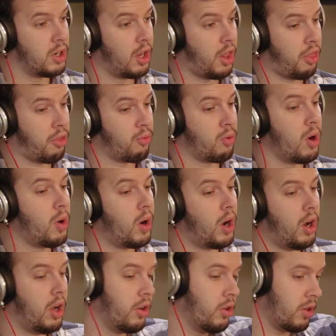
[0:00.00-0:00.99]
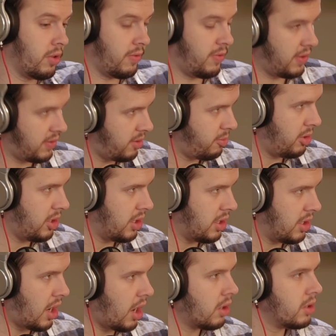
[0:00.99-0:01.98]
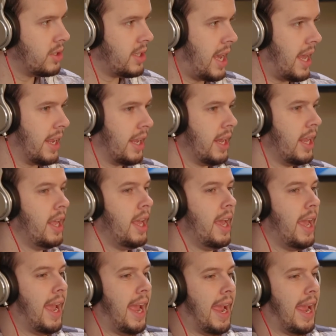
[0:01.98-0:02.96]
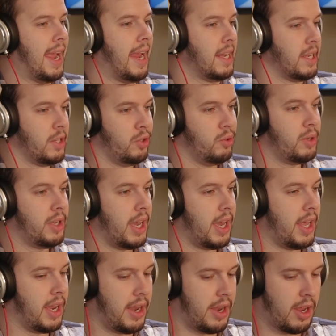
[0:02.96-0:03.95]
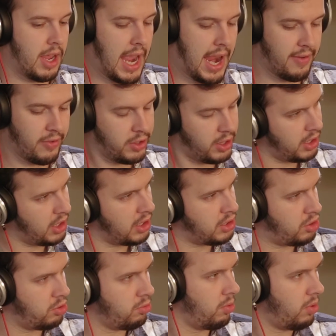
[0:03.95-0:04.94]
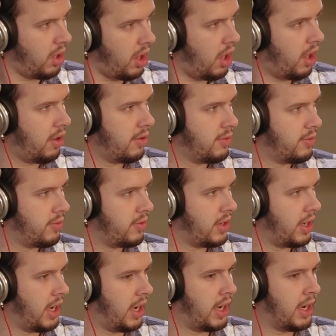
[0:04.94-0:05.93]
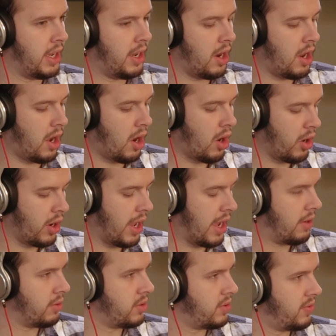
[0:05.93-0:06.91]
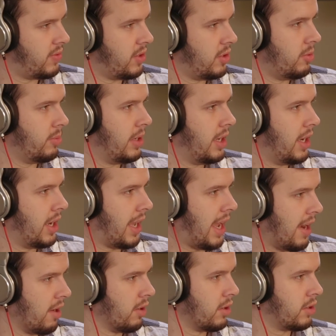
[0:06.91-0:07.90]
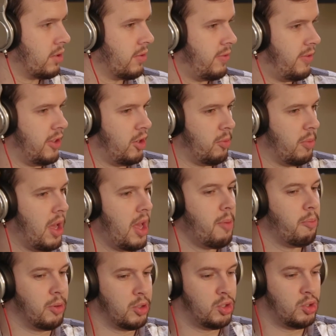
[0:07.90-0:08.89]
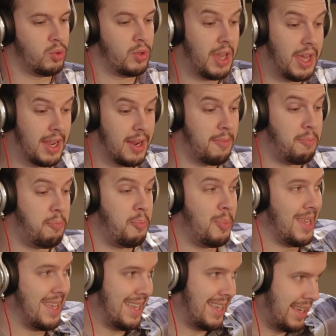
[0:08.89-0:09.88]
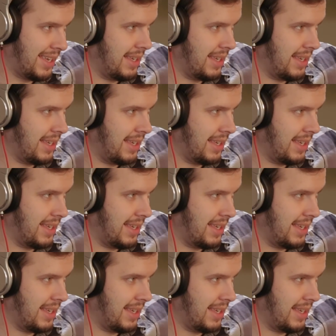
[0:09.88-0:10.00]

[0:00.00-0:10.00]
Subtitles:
to throw $150 million at it, and you get everything that you love in an art house film and in a character film, but you get it big.